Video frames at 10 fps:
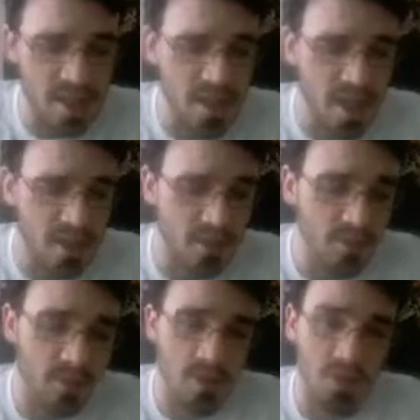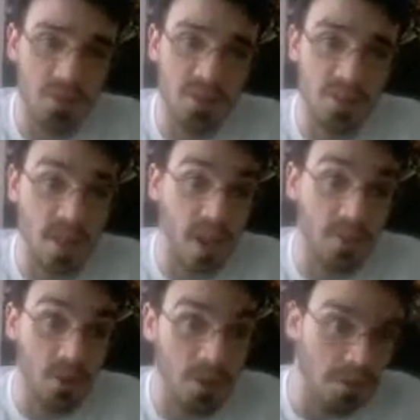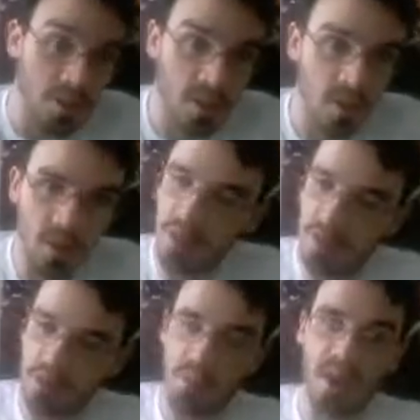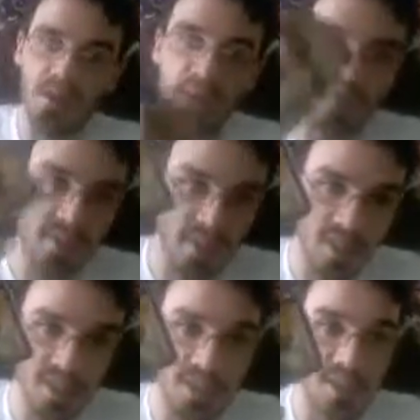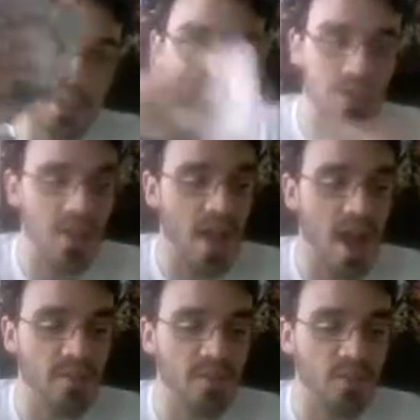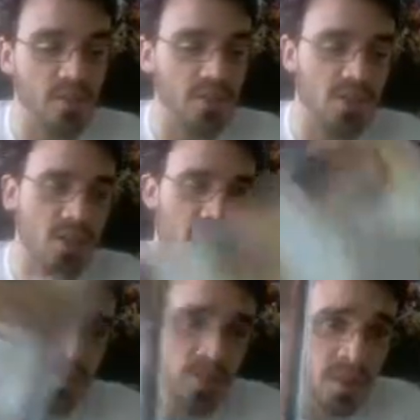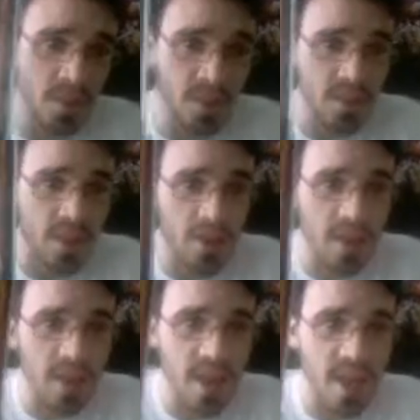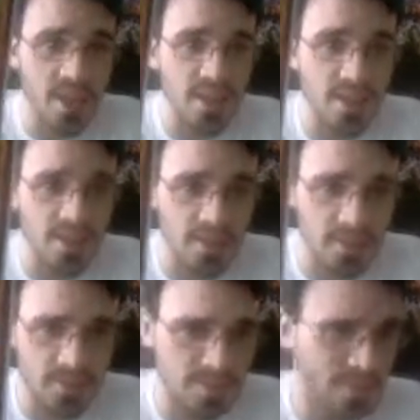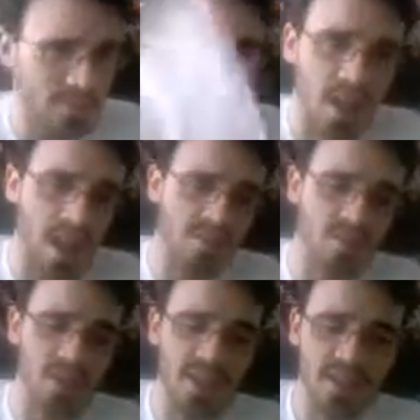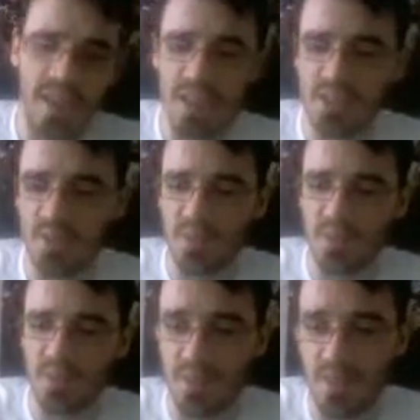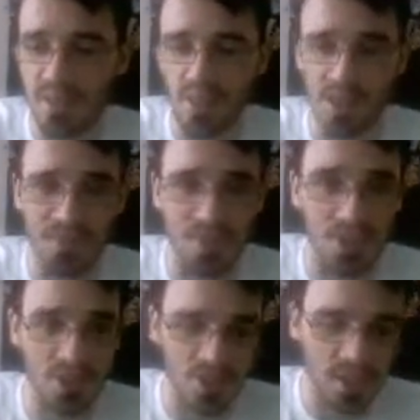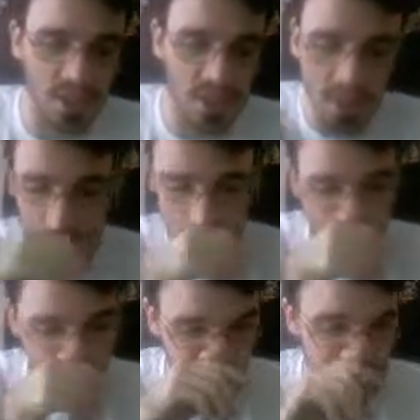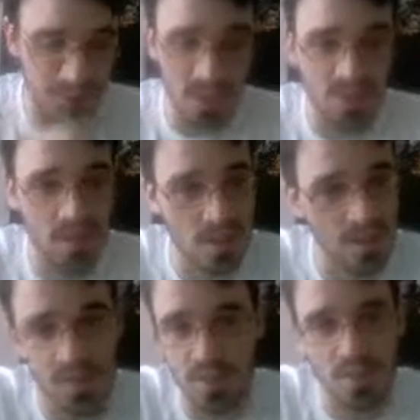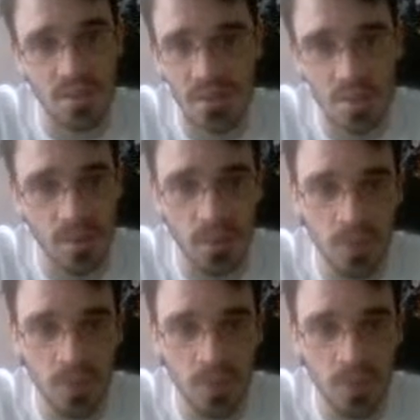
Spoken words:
and then, you know, Sliver Hive Lord. You Mana Weft into this, and then you play Hive Lord, so they all get haste. Hive Lord has haste, flying, Death Touch, First Strike, which is just,